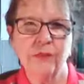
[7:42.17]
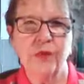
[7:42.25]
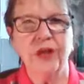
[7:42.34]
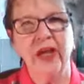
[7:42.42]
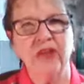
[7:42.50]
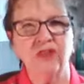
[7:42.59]
We're
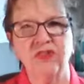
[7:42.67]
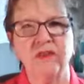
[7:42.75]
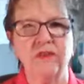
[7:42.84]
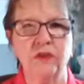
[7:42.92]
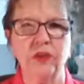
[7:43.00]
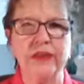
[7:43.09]
not
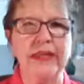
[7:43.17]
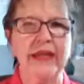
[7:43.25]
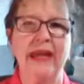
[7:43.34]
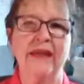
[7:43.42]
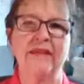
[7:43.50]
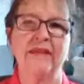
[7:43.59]
just looking
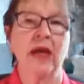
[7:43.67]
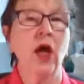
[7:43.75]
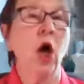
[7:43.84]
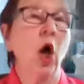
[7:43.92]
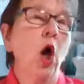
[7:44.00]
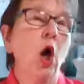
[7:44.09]
at it saying,
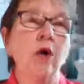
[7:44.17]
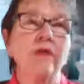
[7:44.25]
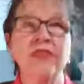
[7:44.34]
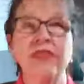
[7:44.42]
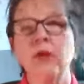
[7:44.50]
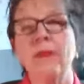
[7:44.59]
oh,
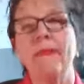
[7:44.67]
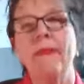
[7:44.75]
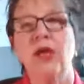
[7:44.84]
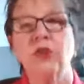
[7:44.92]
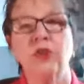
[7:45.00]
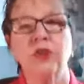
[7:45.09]
everything will be
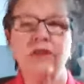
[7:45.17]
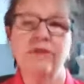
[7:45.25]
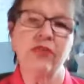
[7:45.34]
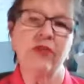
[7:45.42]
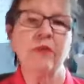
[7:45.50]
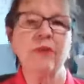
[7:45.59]
better,
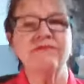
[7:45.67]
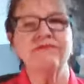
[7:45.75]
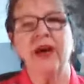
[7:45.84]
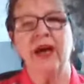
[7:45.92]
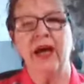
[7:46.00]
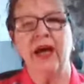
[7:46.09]
everything will be
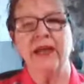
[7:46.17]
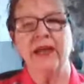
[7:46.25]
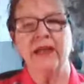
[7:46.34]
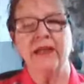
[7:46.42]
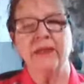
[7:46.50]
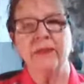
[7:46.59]
fine.